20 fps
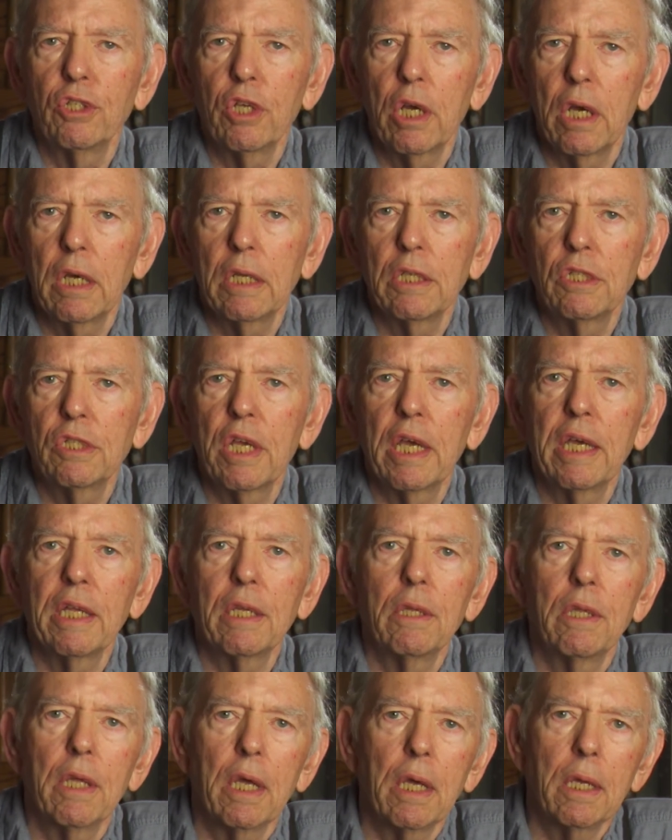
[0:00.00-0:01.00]
John
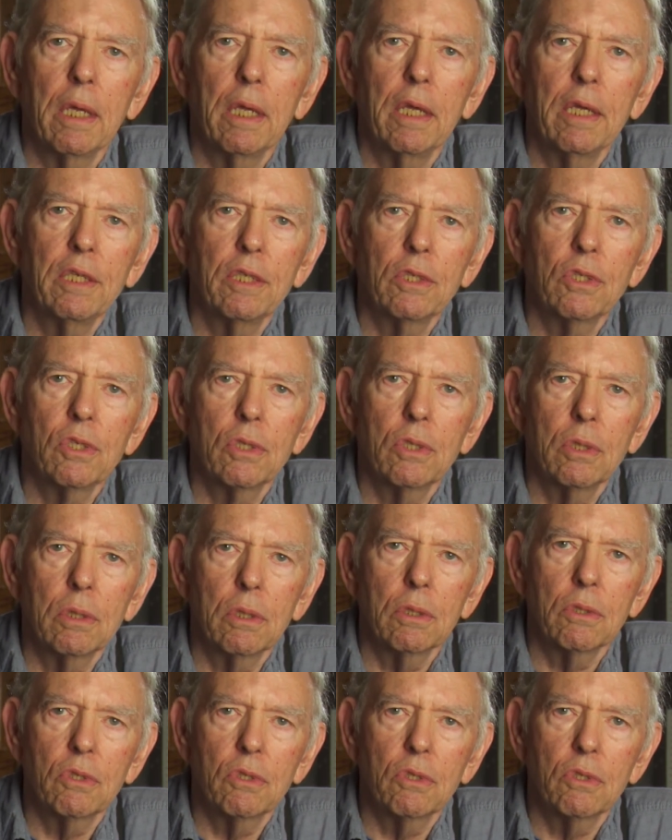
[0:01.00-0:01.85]
said that his